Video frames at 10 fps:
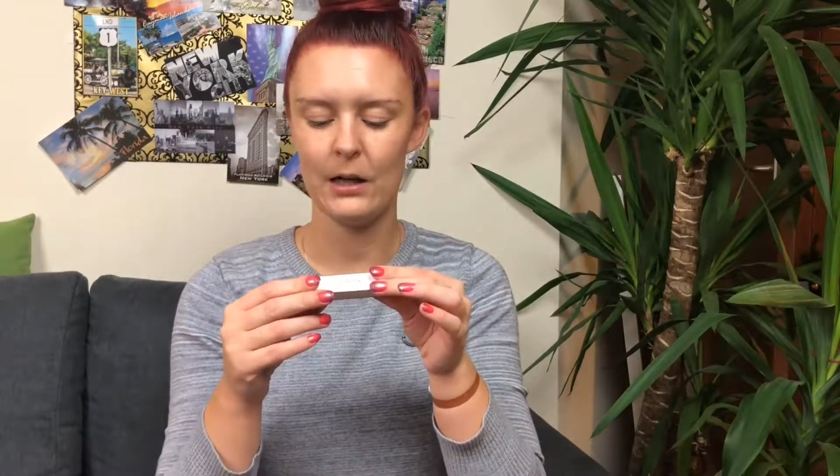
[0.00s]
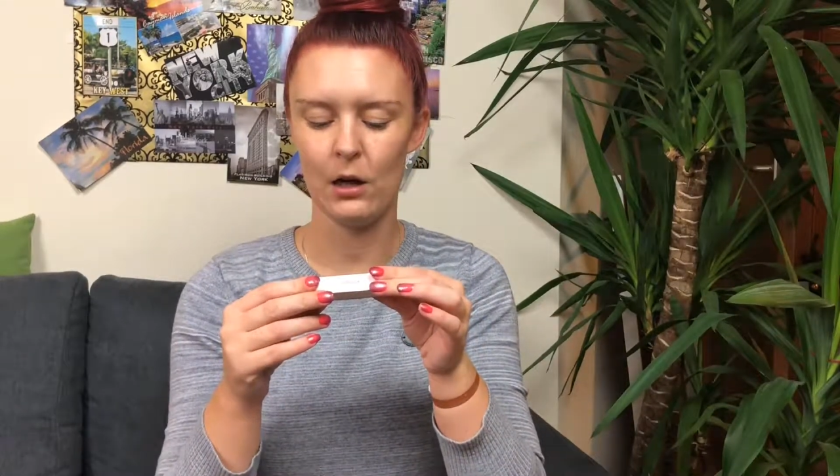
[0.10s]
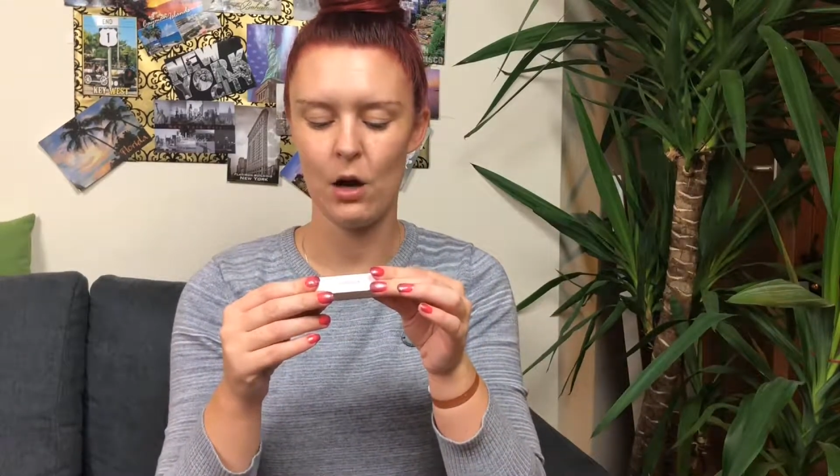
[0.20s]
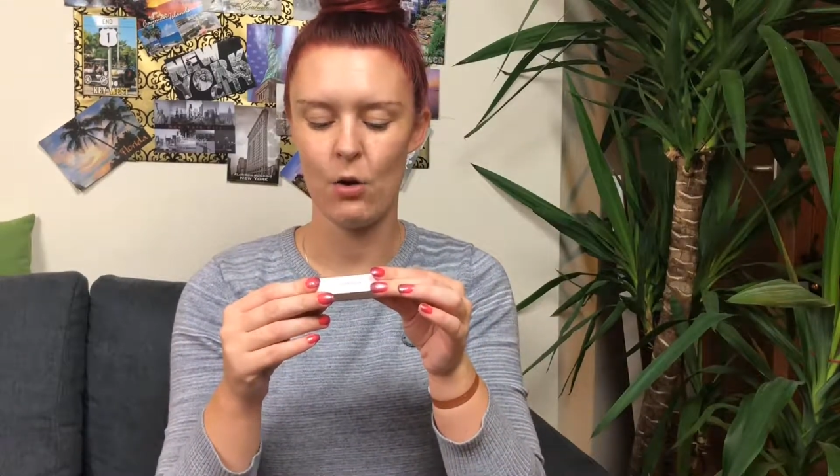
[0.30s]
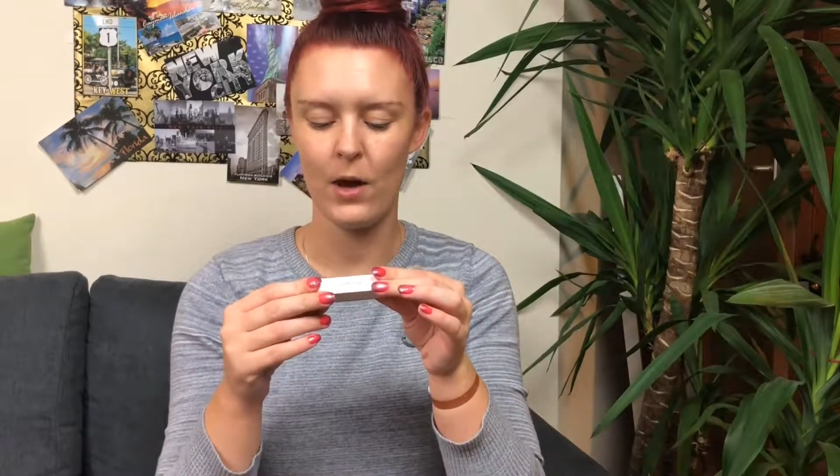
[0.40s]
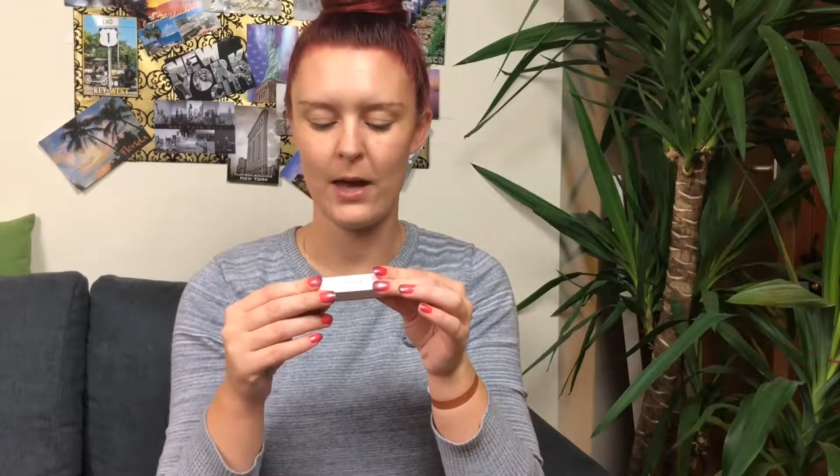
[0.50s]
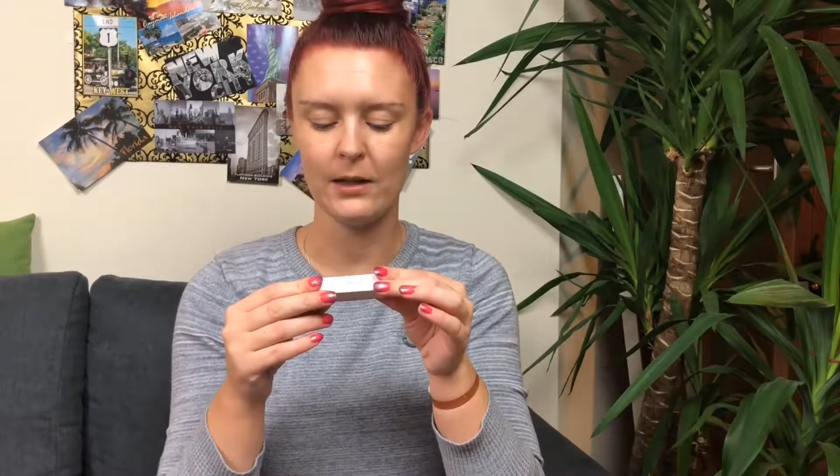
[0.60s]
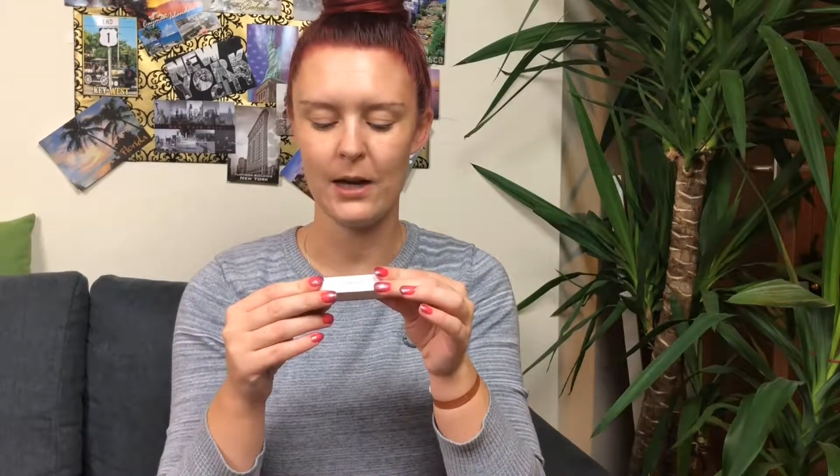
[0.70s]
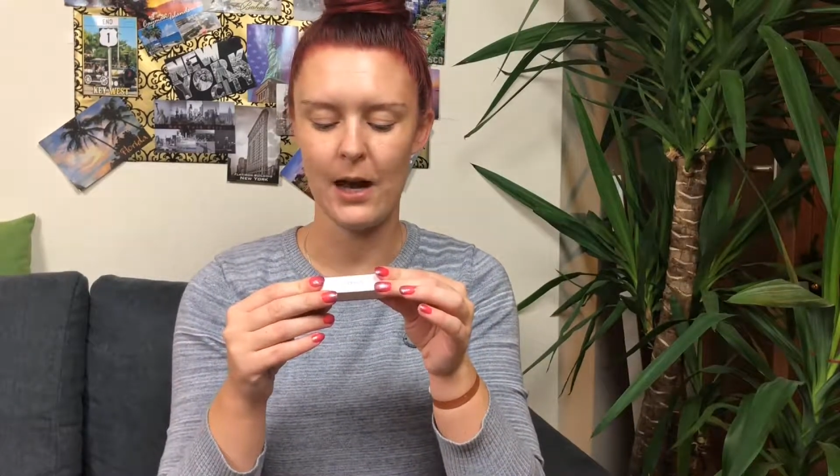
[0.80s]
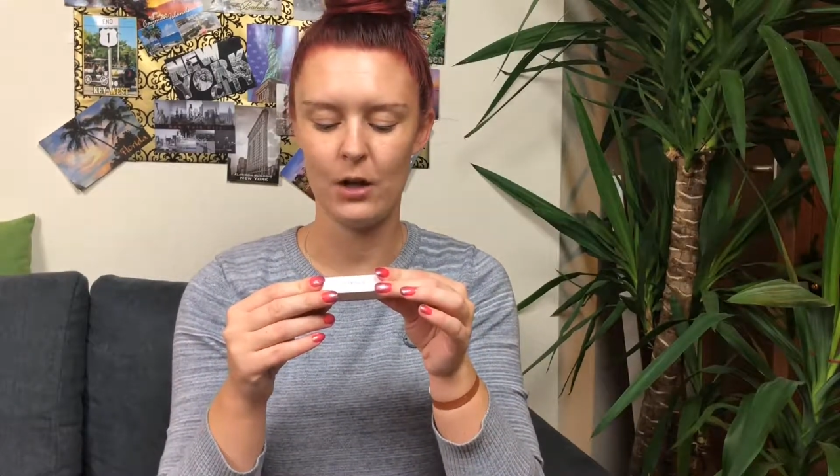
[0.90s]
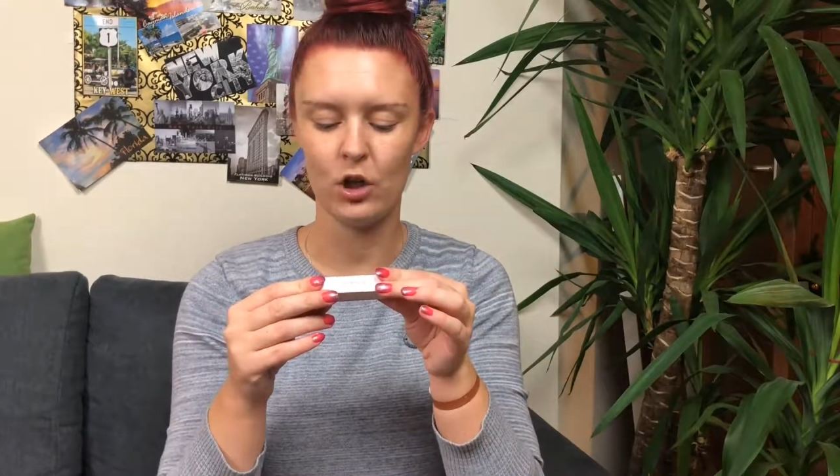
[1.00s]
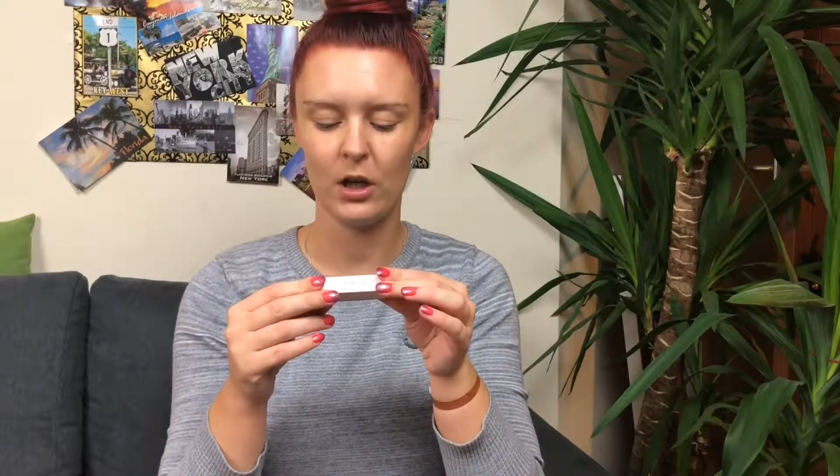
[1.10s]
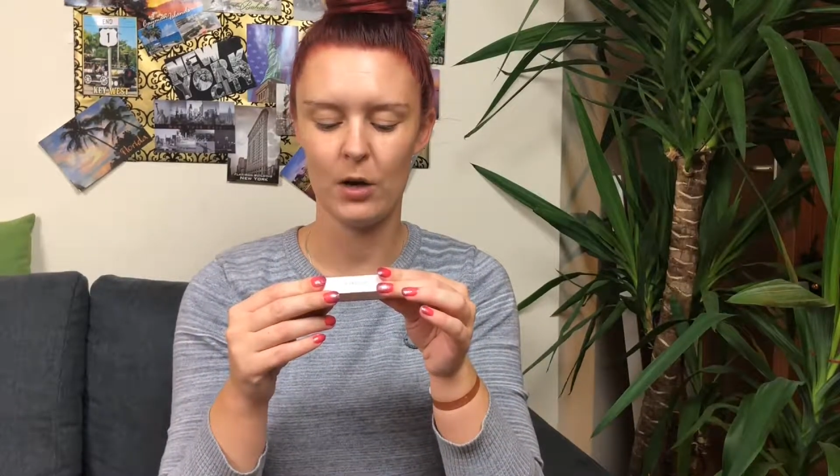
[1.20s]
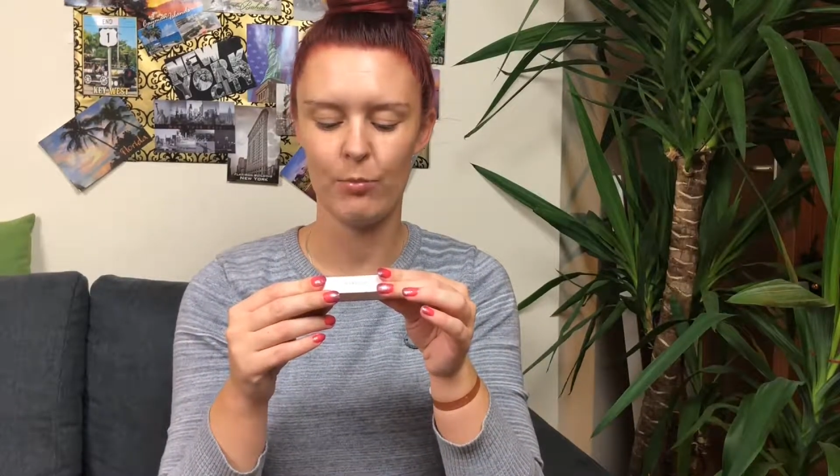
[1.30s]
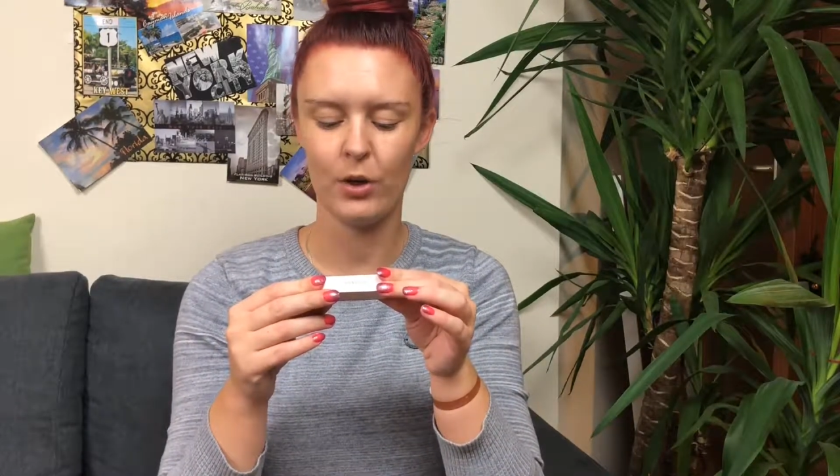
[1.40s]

Glow Anti-Aging